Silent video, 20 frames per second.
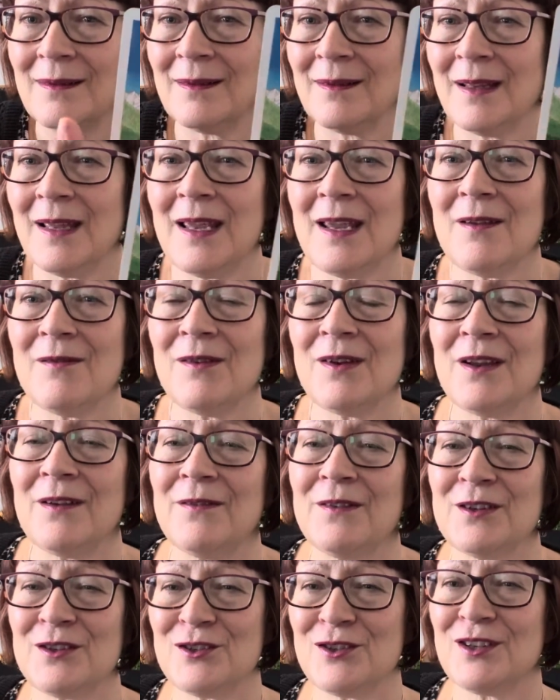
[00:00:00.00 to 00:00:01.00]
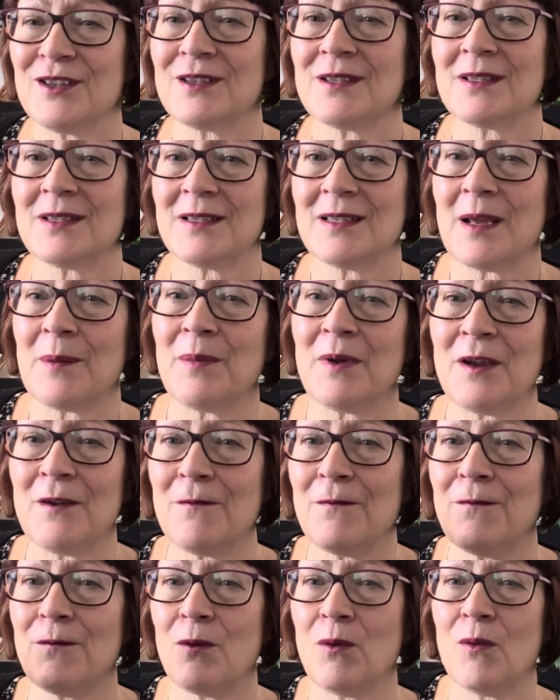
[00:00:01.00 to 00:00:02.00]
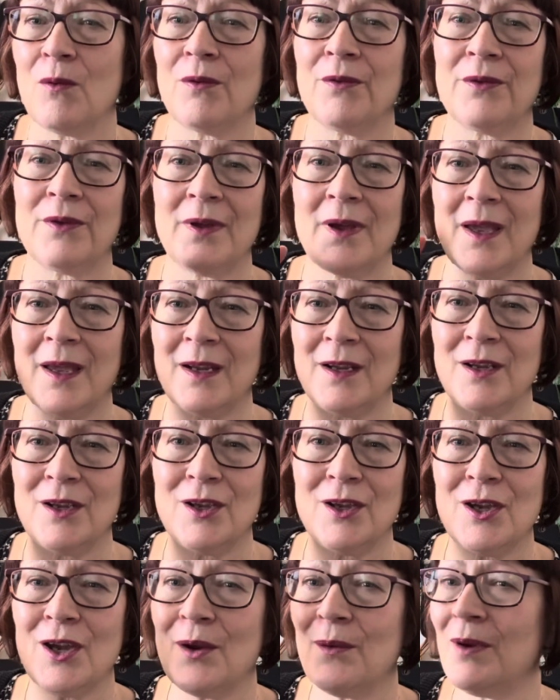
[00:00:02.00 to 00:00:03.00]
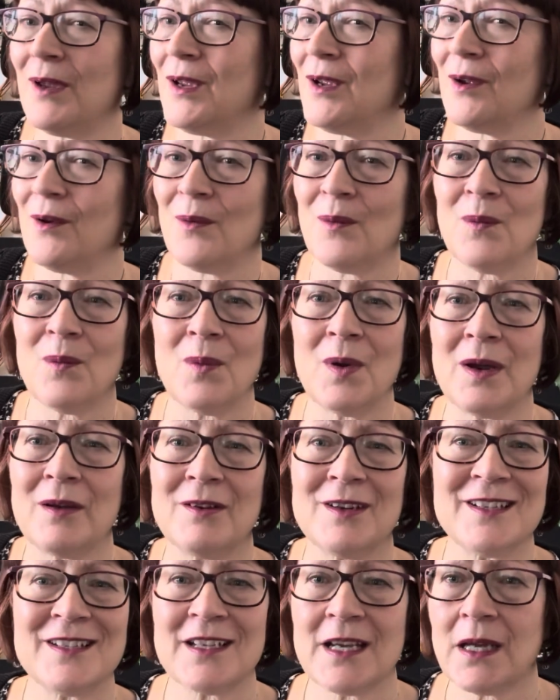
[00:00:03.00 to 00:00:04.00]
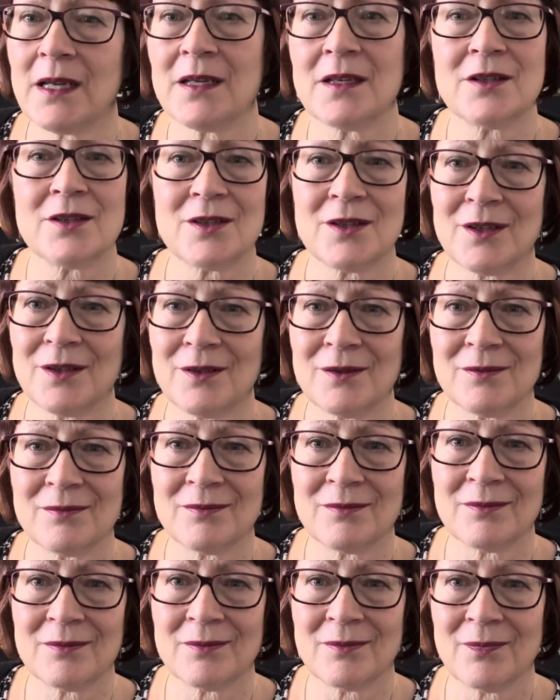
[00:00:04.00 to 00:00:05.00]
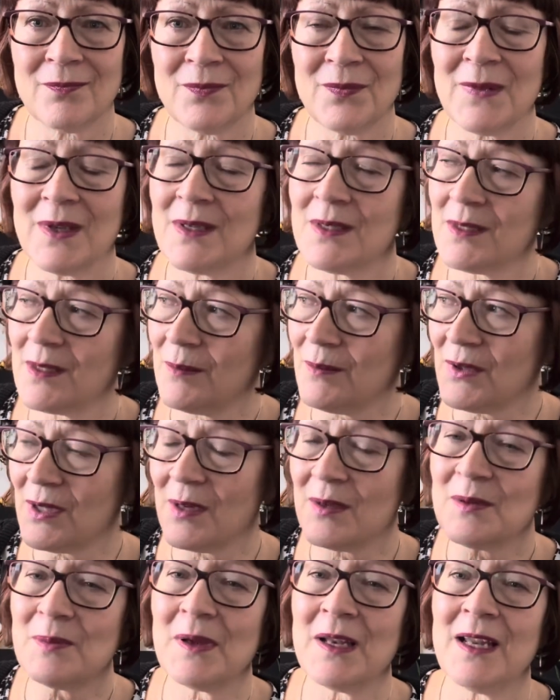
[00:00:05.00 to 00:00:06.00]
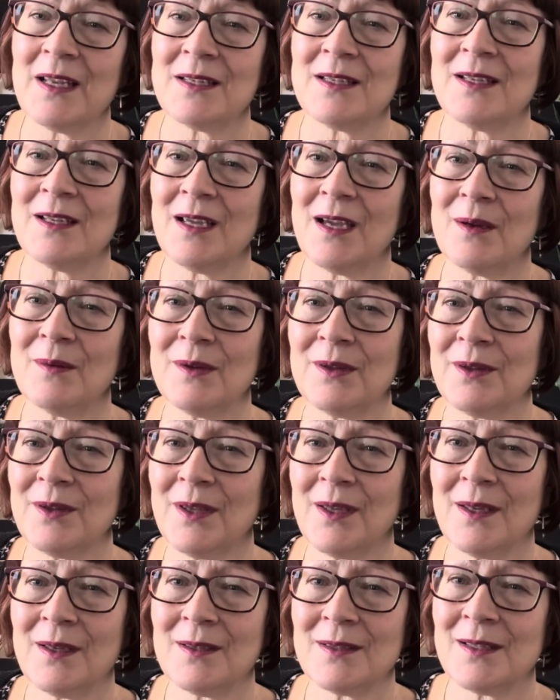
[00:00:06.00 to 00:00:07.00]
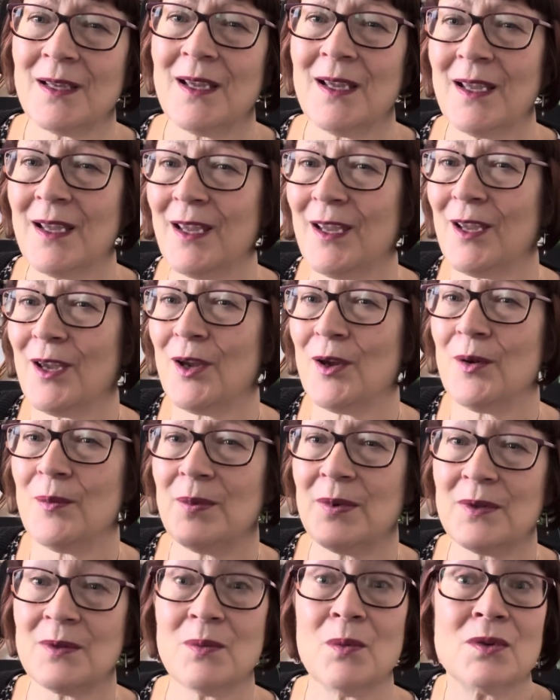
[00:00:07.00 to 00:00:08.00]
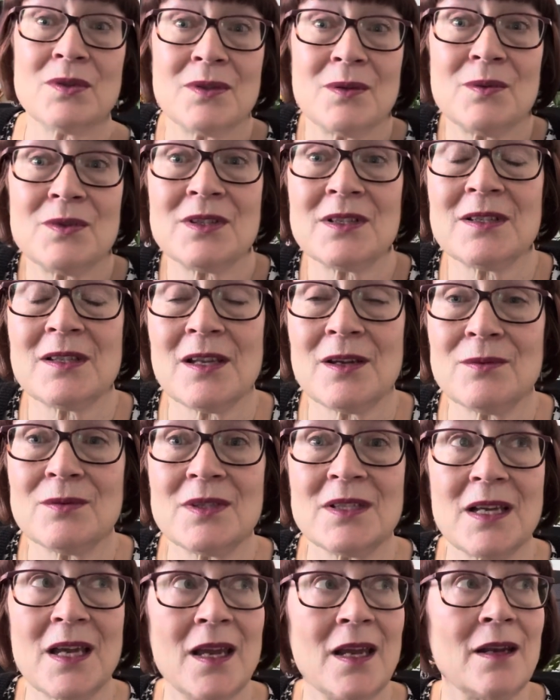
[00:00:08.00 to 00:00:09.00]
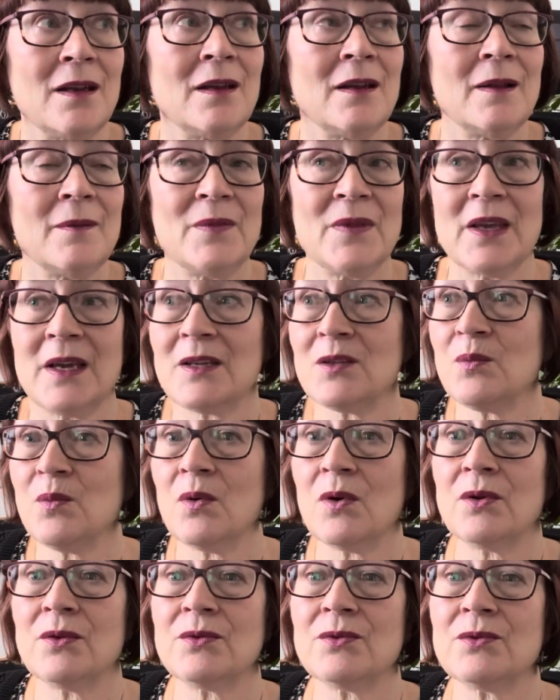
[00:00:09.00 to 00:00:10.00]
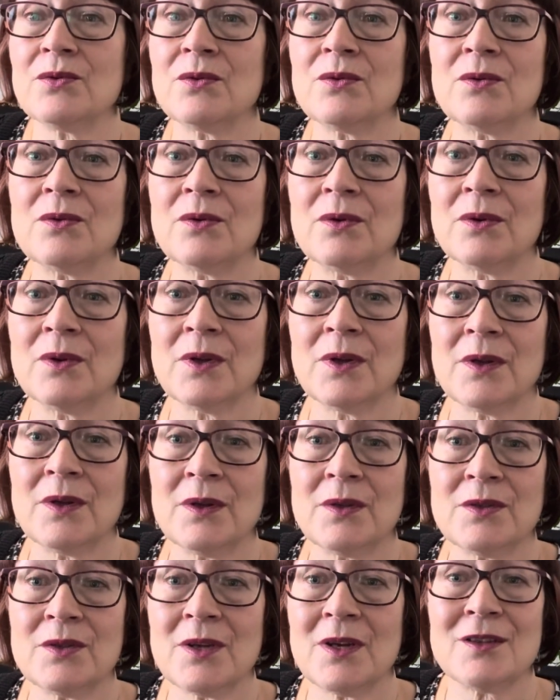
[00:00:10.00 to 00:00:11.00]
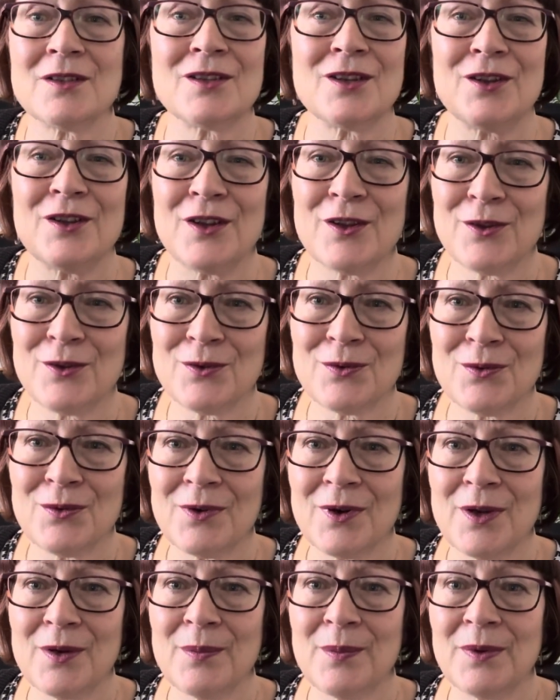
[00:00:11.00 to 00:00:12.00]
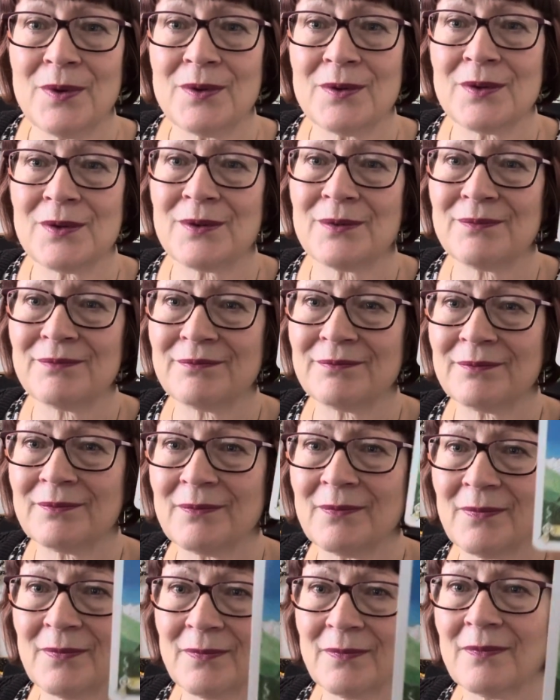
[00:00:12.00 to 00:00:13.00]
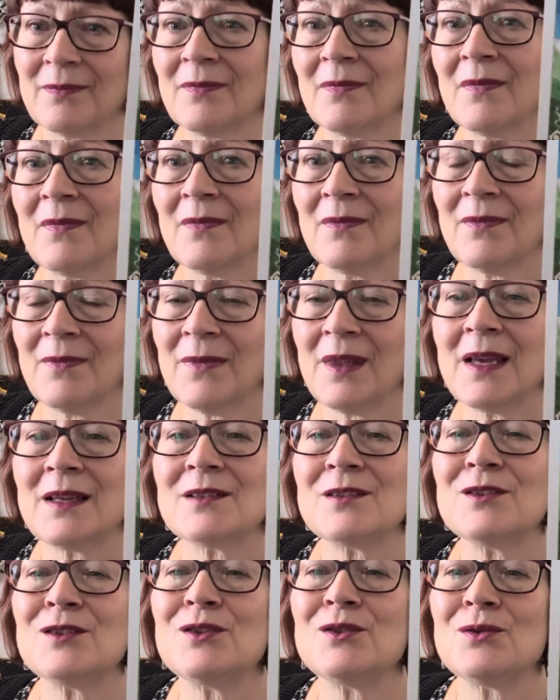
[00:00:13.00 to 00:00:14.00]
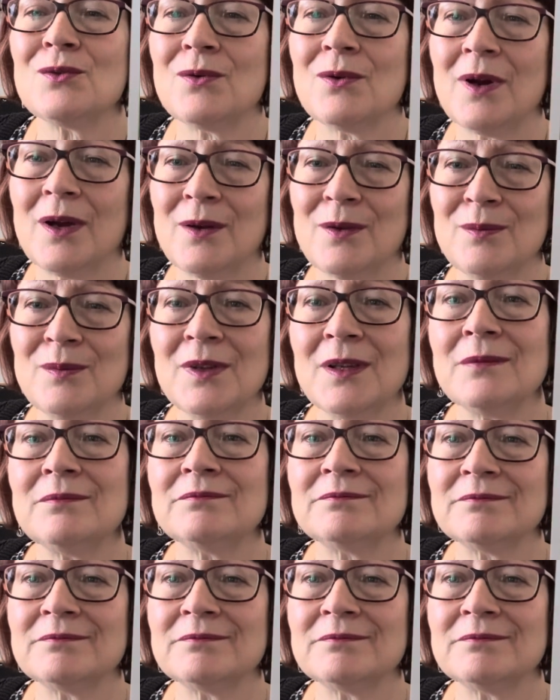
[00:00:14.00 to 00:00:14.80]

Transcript: Even if it's just stepping forth and going where it takes you. Sometimes by letting go of things, it opens. What's the old saying? As one door shuts, another door opens. That's the door opening.